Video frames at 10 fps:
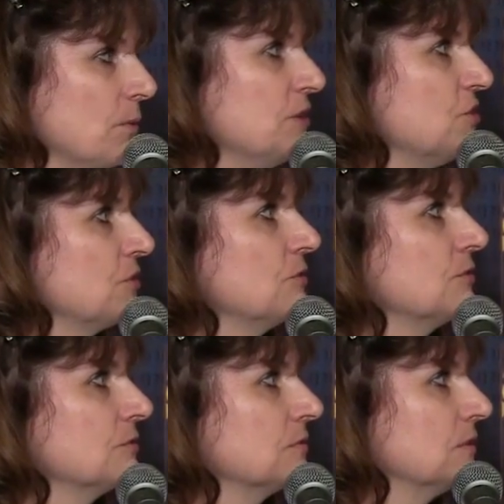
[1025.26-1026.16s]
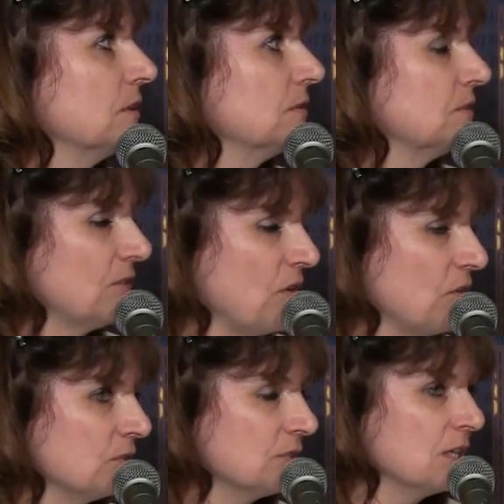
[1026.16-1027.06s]
original
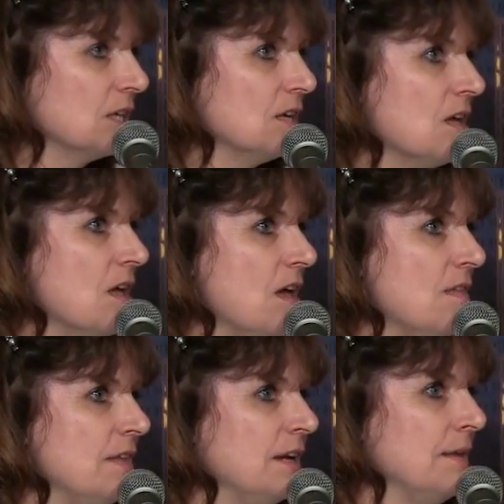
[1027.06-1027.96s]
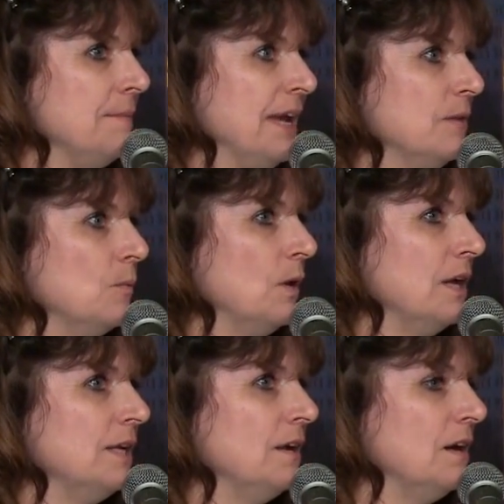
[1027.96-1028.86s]
songs. And then I made
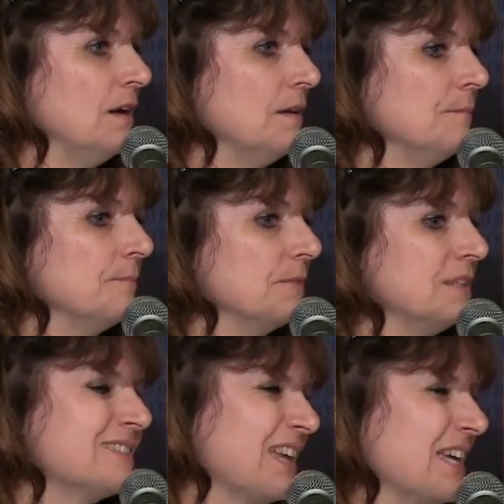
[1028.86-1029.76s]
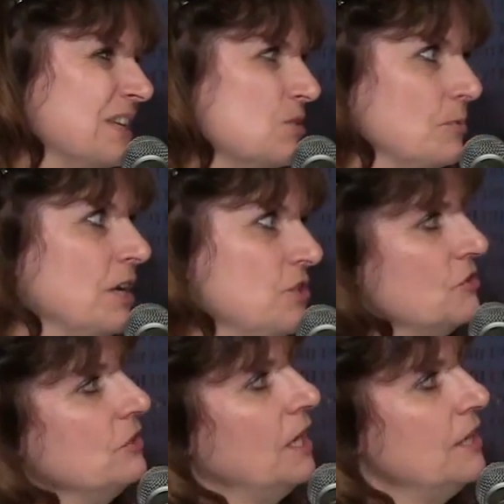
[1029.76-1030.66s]
one, it's like
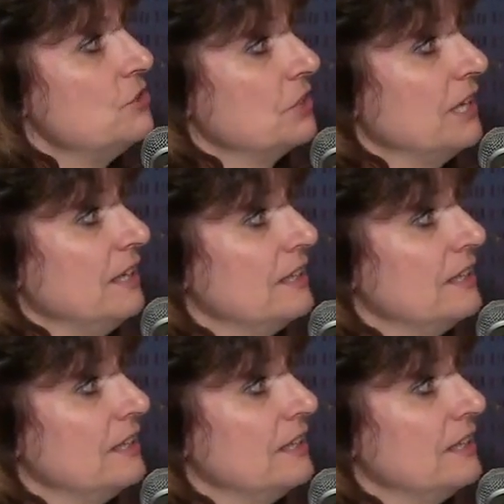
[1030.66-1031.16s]
inspirational country.